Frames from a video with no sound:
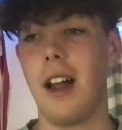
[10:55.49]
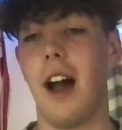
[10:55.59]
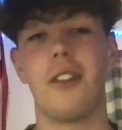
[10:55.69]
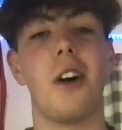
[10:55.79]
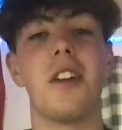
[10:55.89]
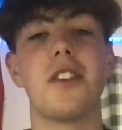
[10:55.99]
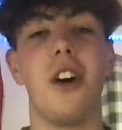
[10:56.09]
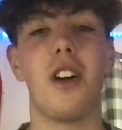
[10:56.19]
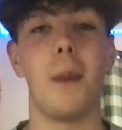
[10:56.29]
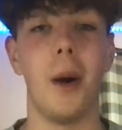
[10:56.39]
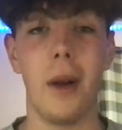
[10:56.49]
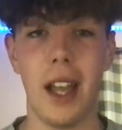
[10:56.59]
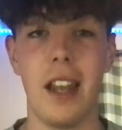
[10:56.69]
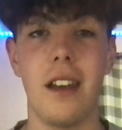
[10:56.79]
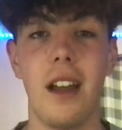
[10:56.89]
I've got to talk about
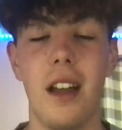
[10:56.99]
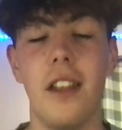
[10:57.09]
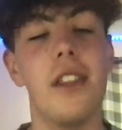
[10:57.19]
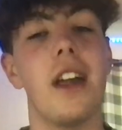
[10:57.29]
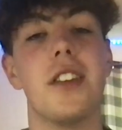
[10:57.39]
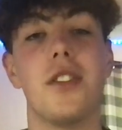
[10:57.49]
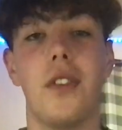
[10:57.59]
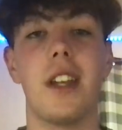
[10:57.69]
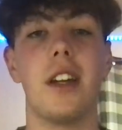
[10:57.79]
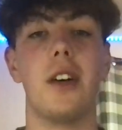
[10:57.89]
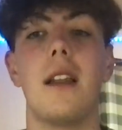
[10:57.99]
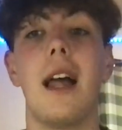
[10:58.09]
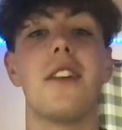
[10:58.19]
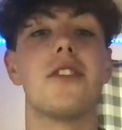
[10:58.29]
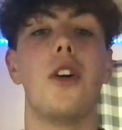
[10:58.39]
in this video.
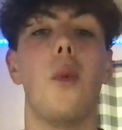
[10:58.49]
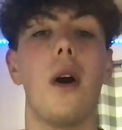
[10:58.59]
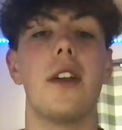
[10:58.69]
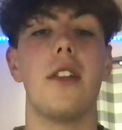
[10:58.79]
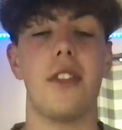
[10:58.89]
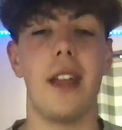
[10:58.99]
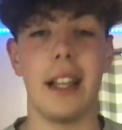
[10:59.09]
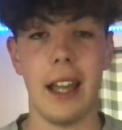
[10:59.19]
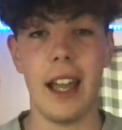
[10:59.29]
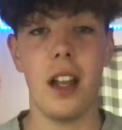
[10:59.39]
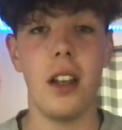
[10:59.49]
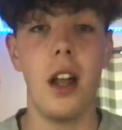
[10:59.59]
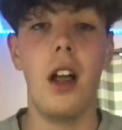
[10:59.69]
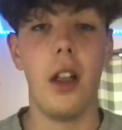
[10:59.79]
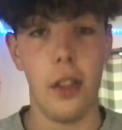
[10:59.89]
Let us know what you think in
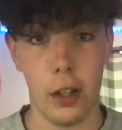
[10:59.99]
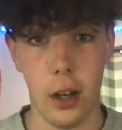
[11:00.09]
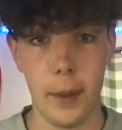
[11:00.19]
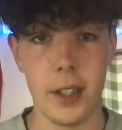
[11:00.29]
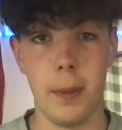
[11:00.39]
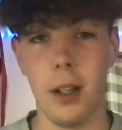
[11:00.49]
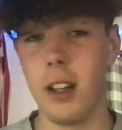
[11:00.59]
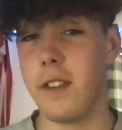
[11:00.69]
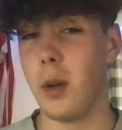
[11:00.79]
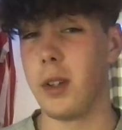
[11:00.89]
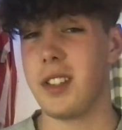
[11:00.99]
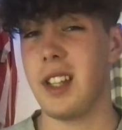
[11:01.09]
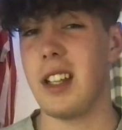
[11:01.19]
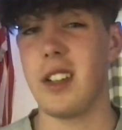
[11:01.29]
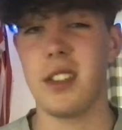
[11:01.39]
the comments below. If you want to see a